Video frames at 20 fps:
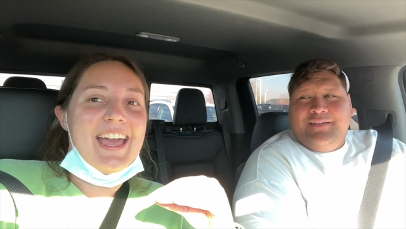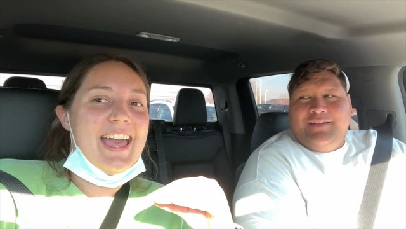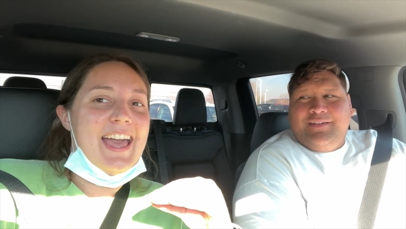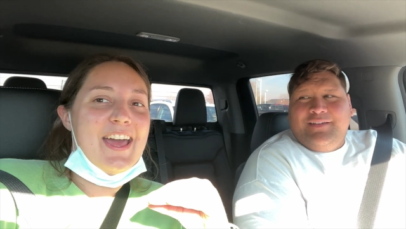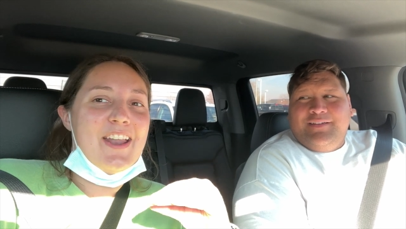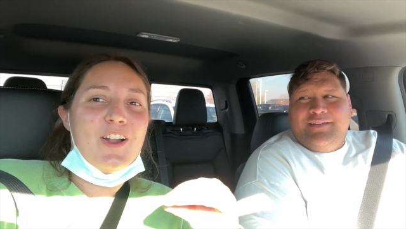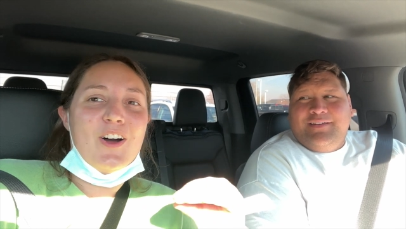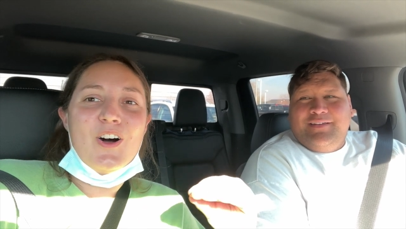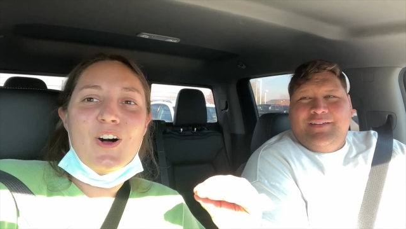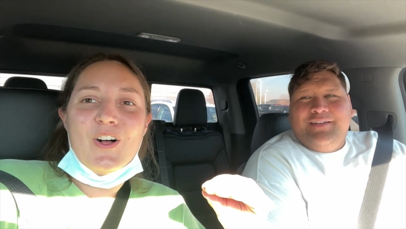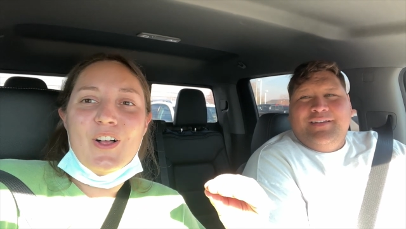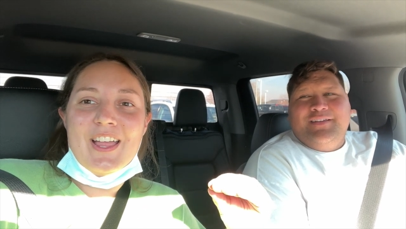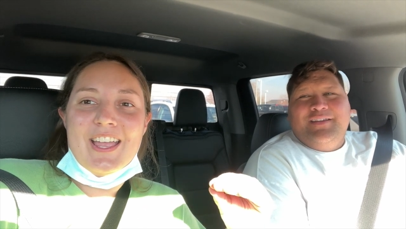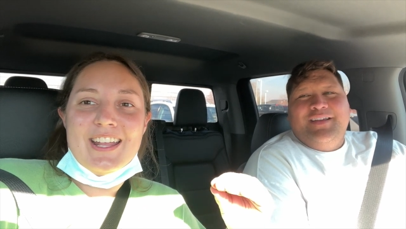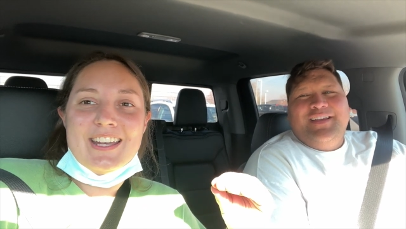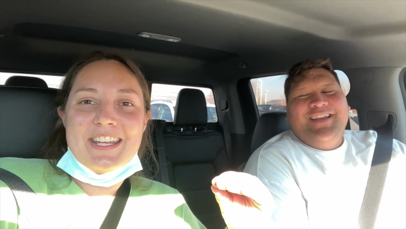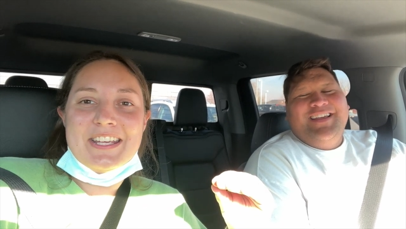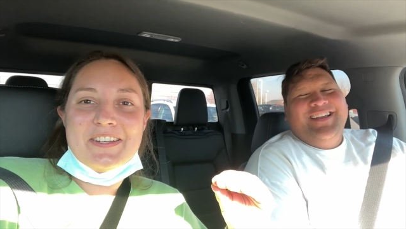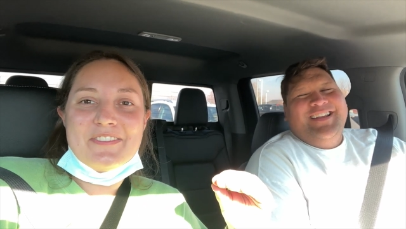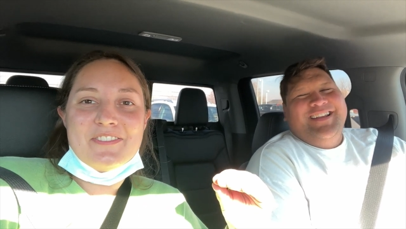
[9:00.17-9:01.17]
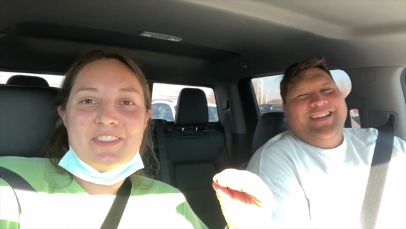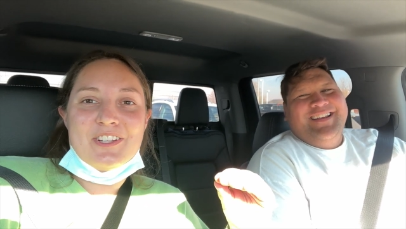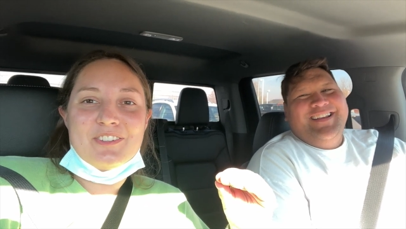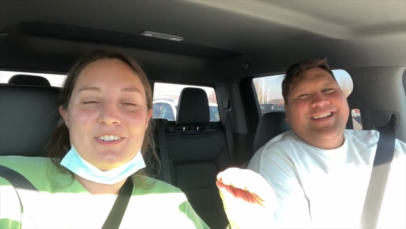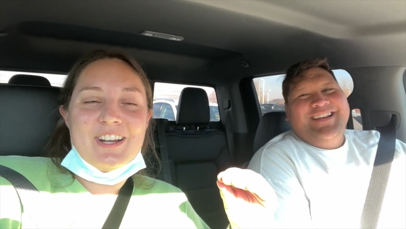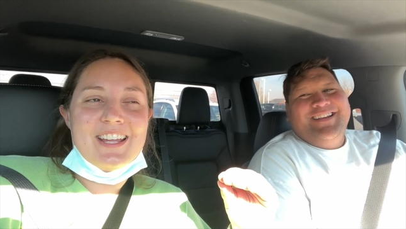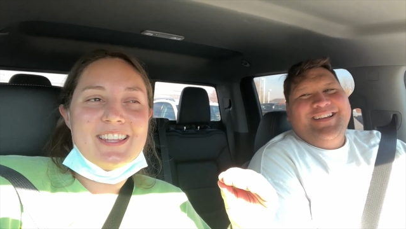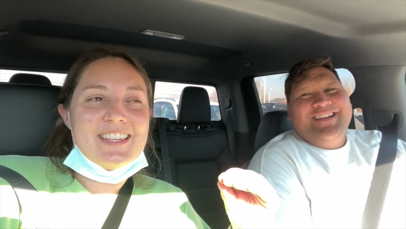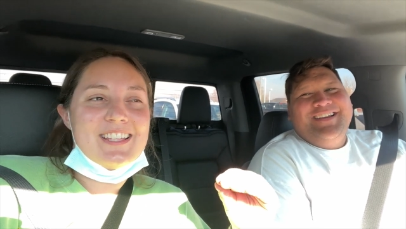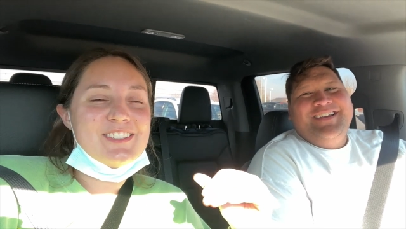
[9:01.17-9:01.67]
Speaker 1: at all any of the
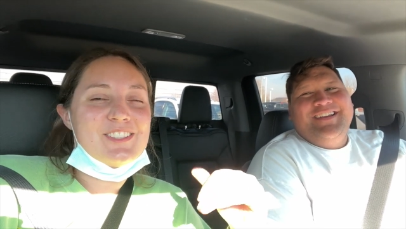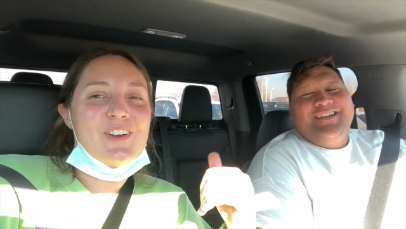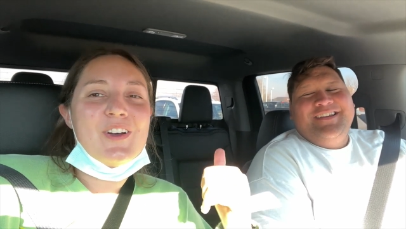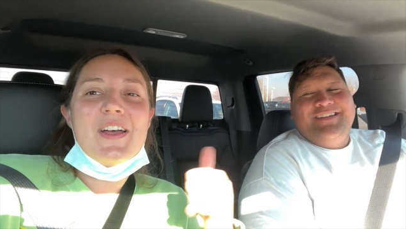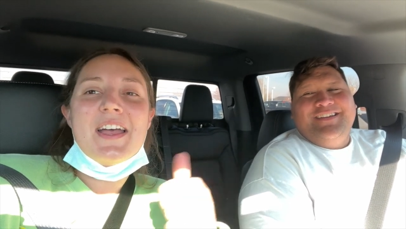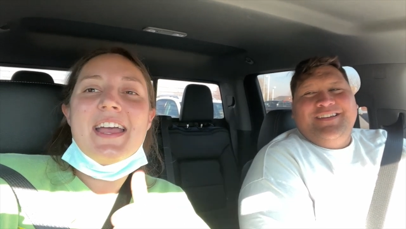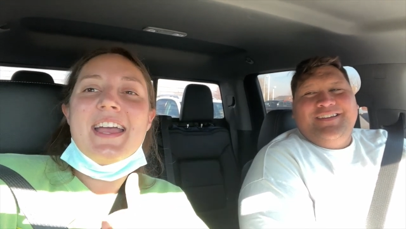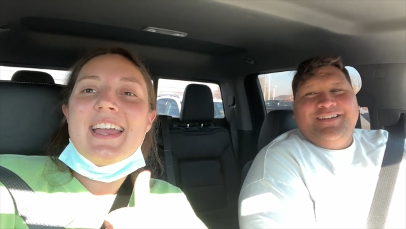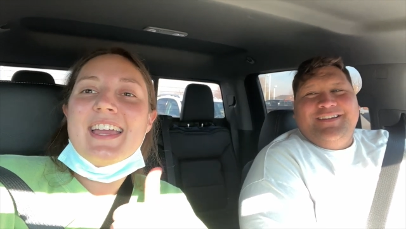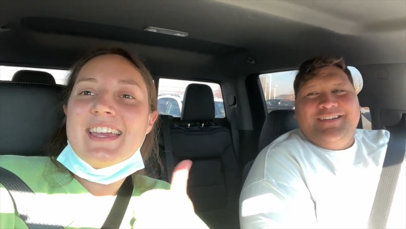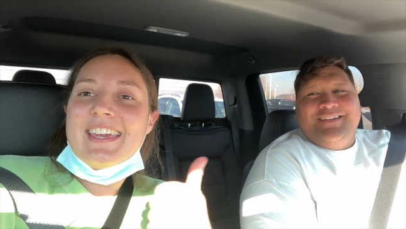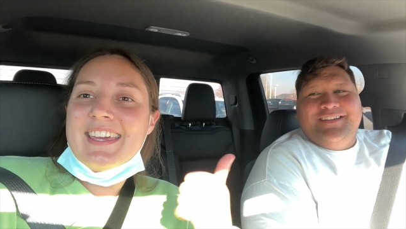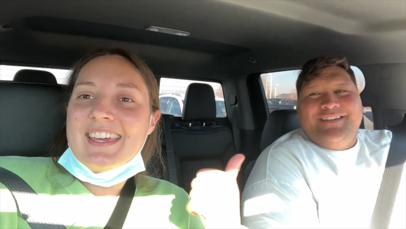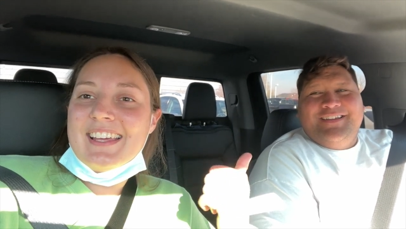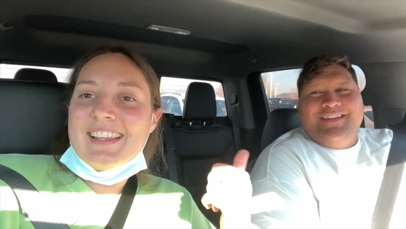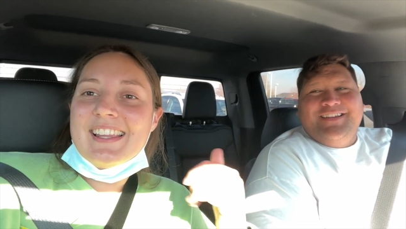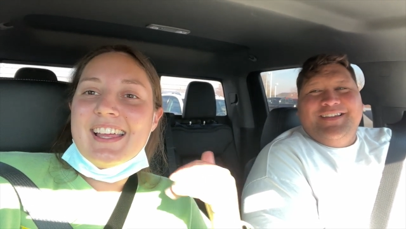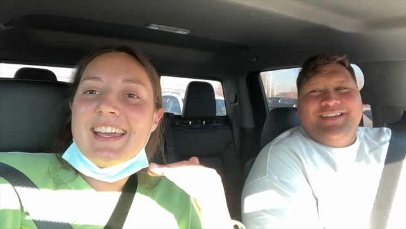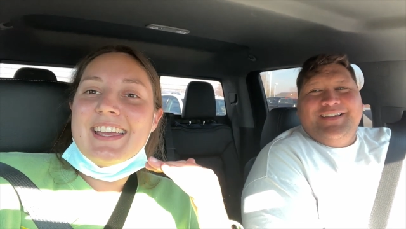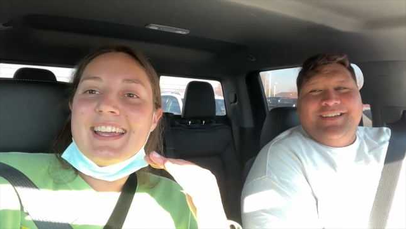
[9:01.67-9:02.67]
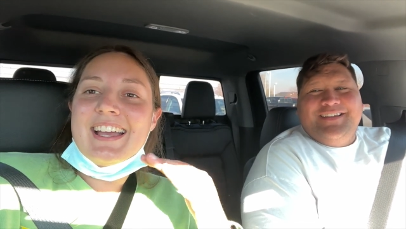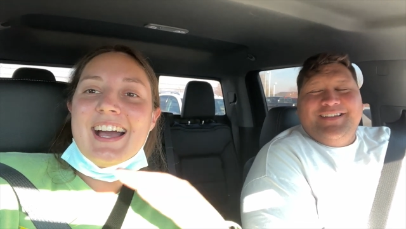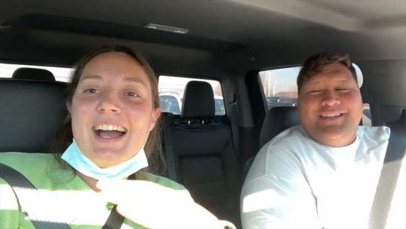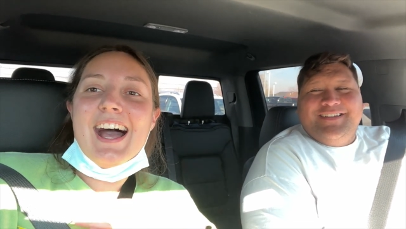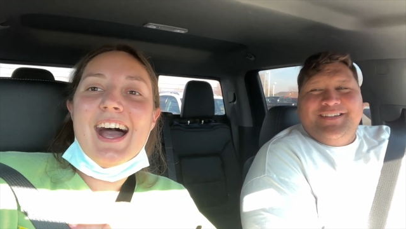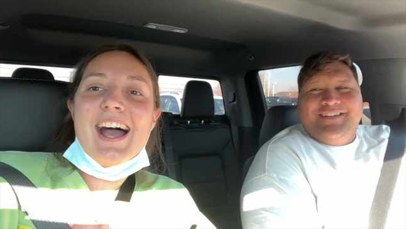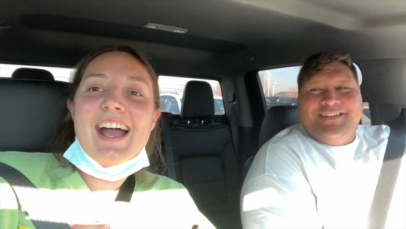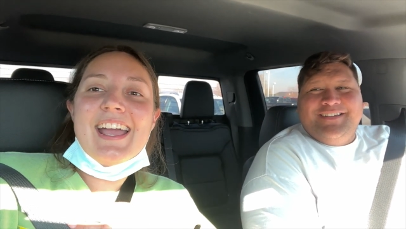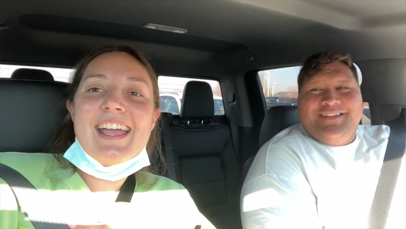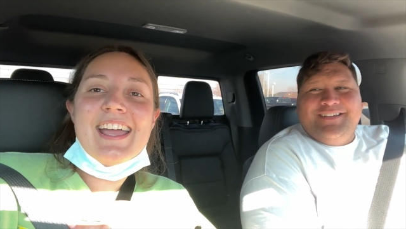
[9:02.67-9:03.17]
right things, so he like
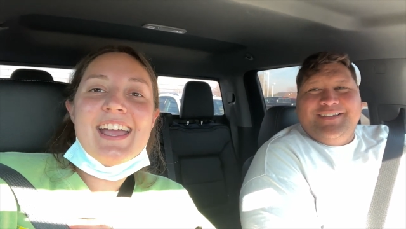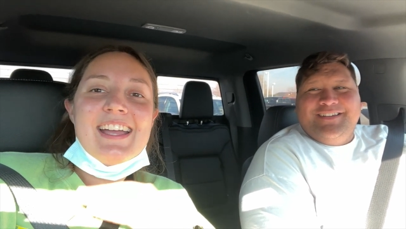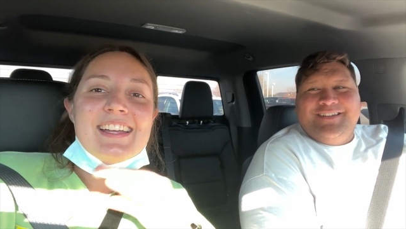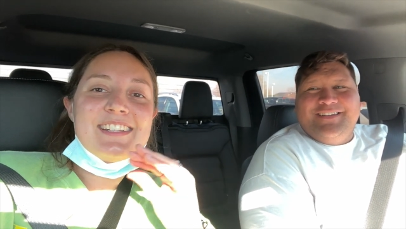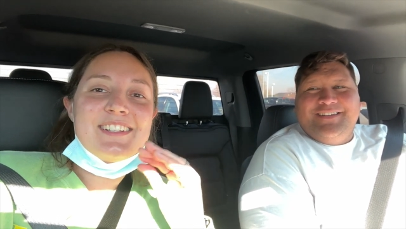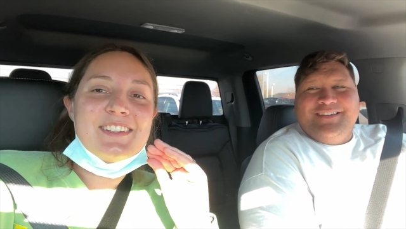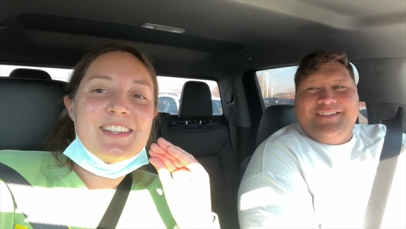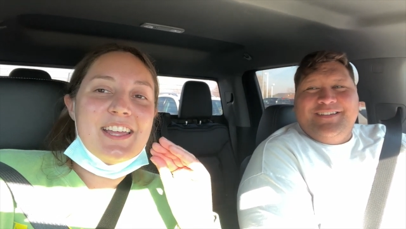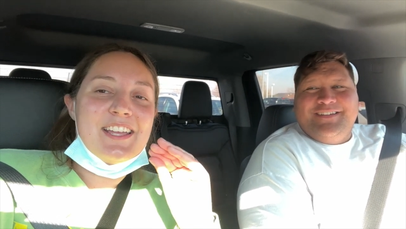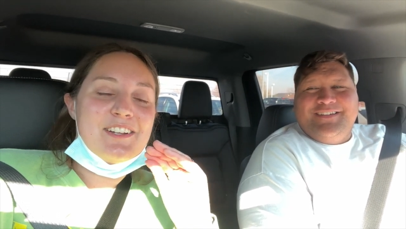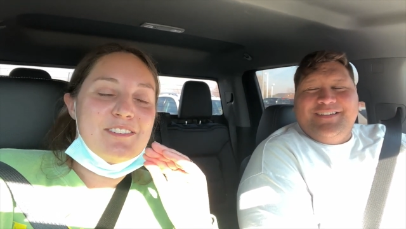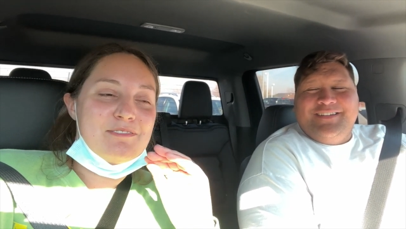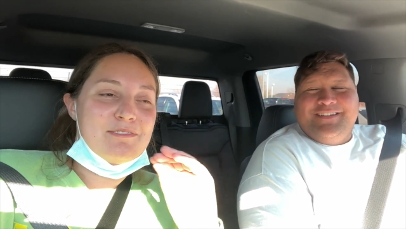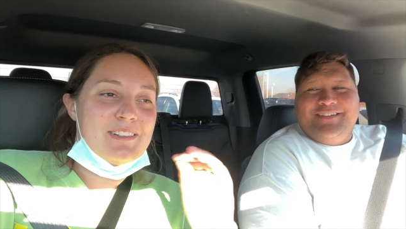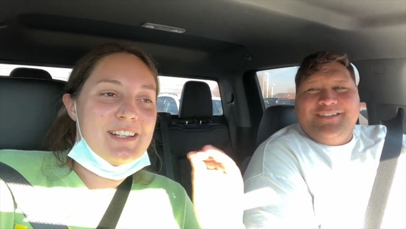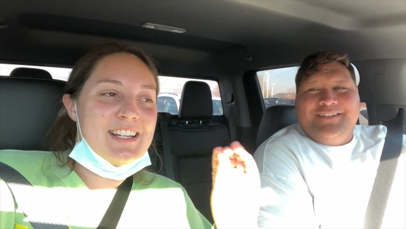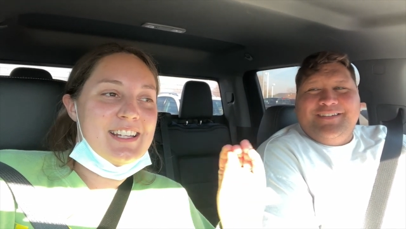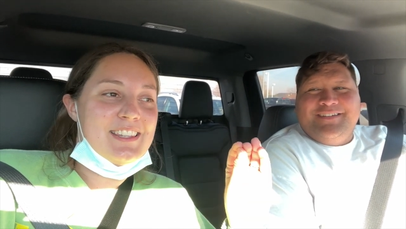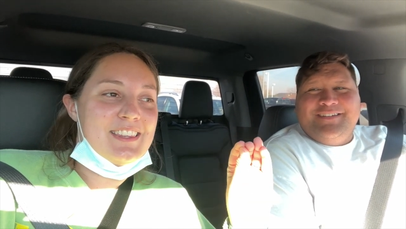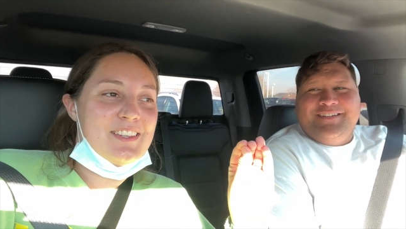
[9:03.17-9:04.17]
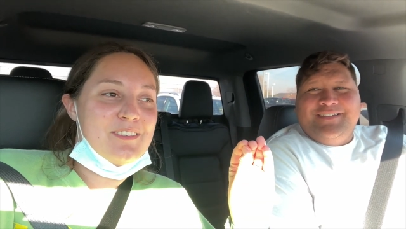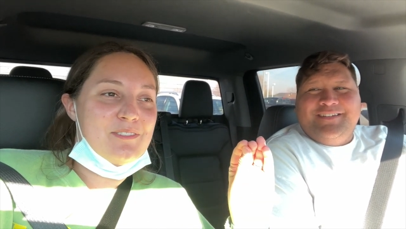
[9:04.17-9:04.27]
I had to like read the